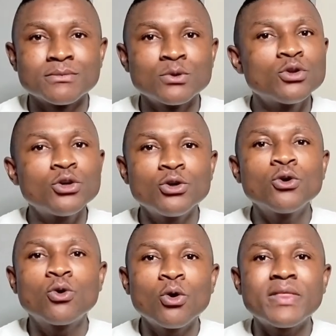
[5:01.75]
No, you
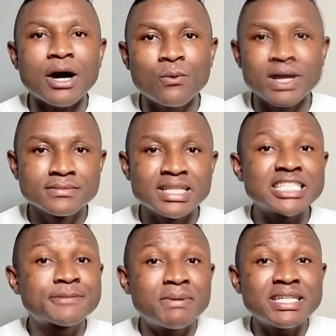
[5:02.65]
don't go that way.
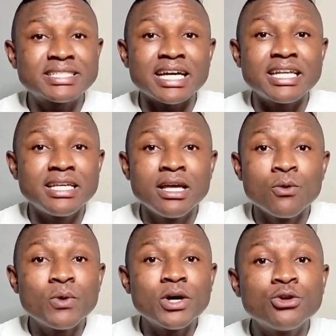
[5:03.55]
Especially
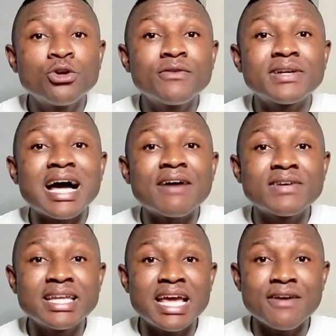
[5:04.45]
when even have
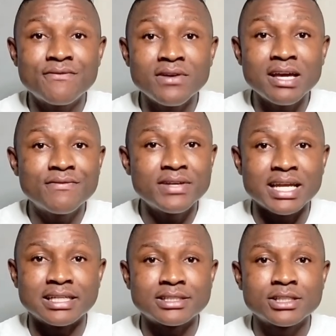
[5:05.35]
any
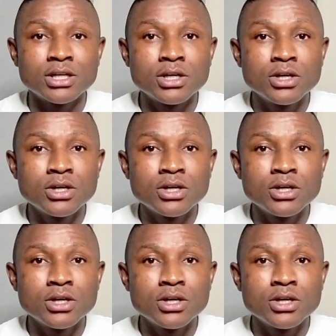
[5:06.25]
evidence.